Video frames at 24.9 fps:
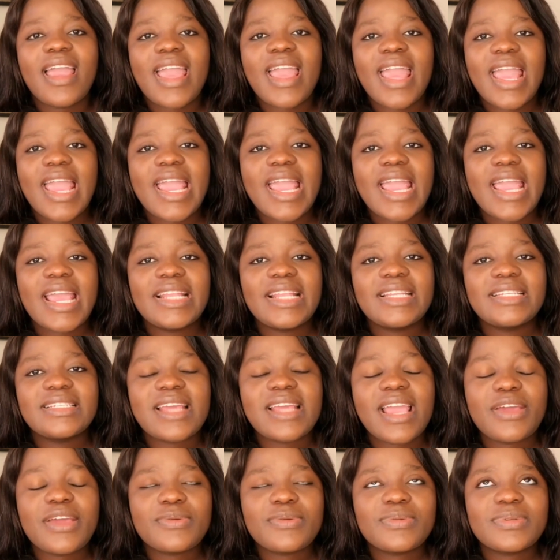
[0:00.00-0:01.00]
And
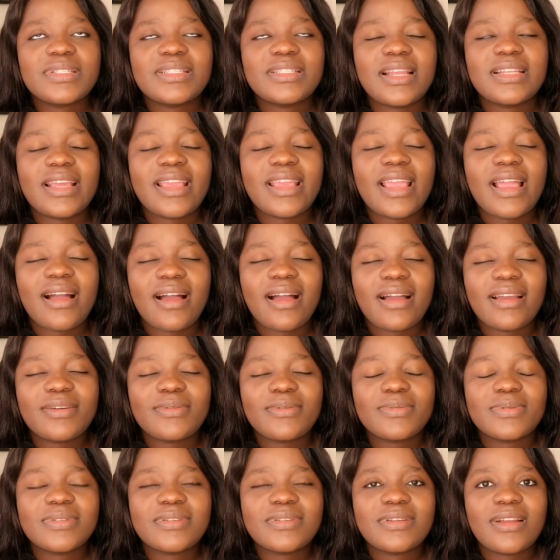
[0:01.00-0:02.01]
it was
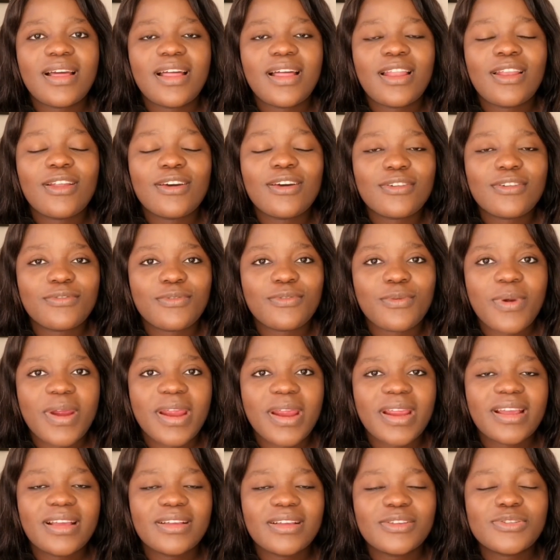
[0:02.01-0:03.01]
a lot of
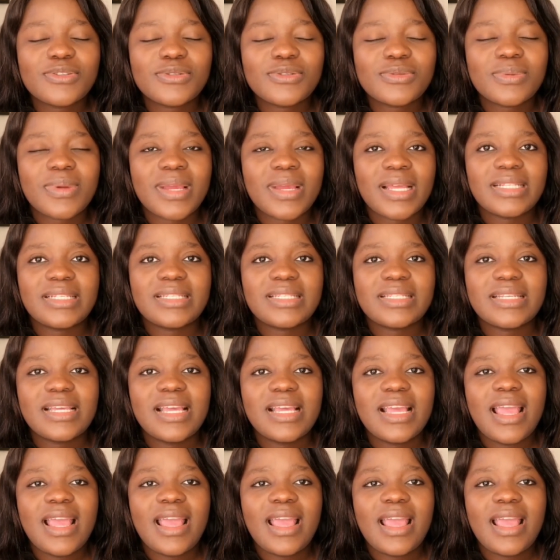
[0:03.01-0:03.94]
work, sweat,